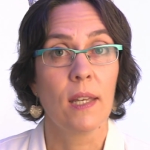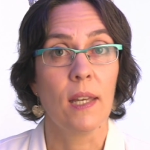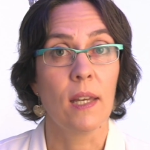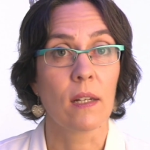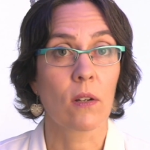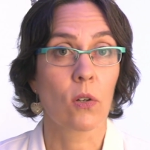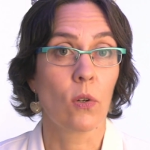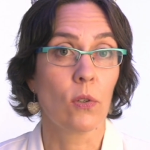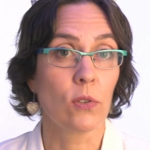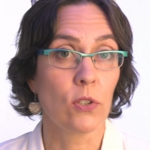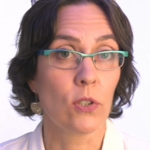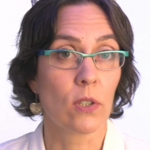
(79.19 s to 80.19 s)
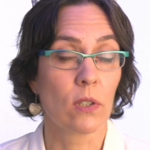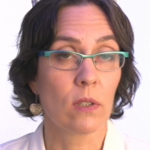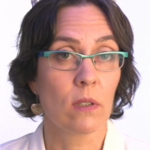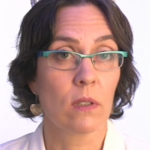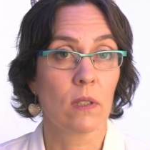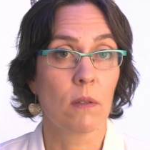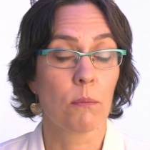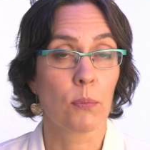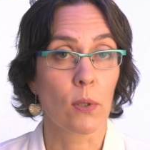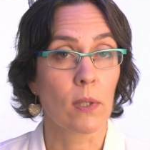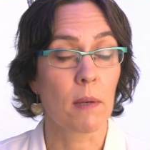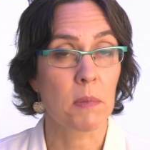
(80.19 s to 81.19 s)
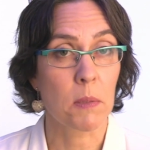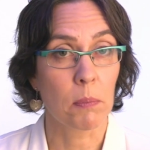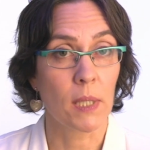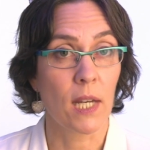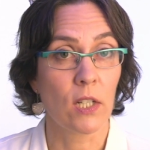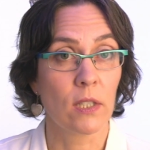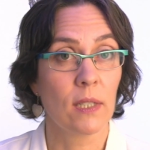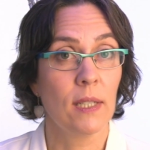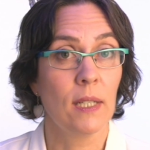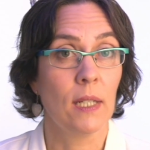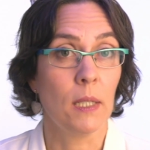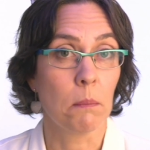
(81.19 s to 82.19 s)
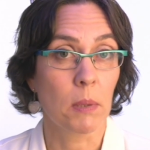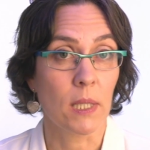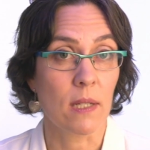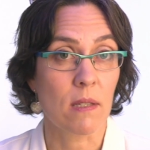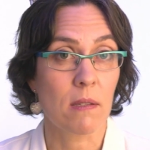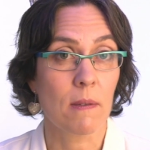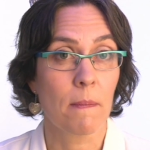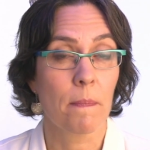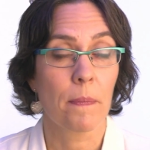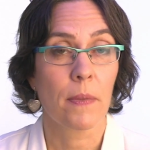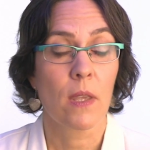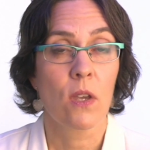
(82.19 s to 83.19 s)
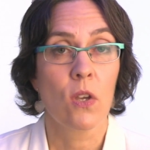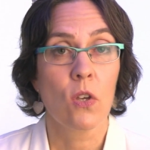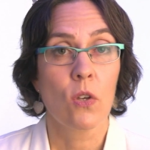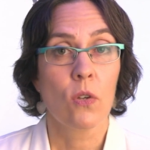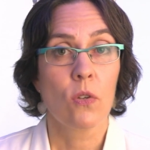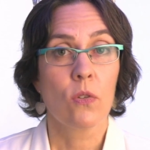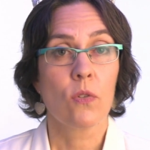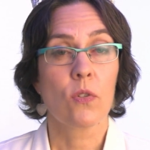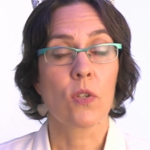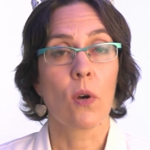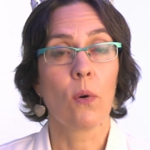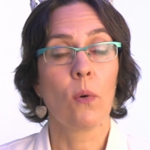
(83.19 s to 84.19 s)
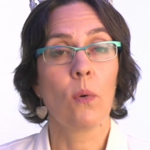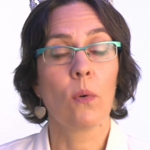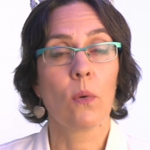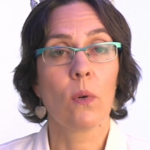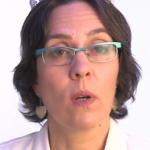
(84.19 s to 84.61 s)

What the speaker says: and can hold your prolapsed bladder in place. So